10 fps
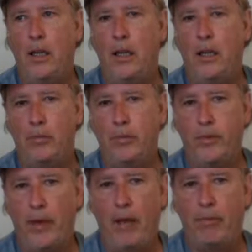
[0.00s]
And
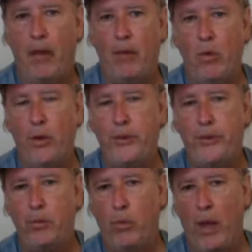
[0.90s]
I
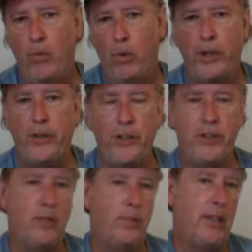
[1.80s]
have wanted
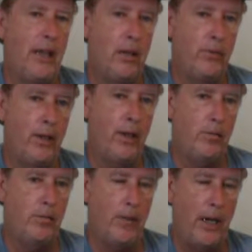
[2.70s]
this to be kind of
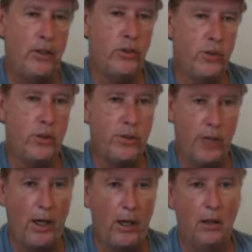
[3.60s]
a mainstream
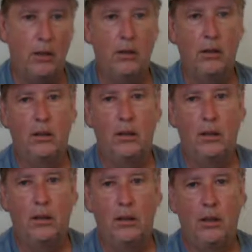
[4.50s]
channel.
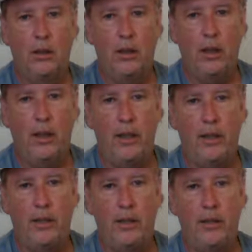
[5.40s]

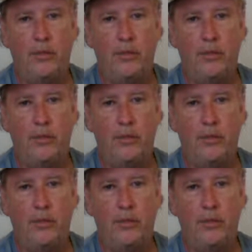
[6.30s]
And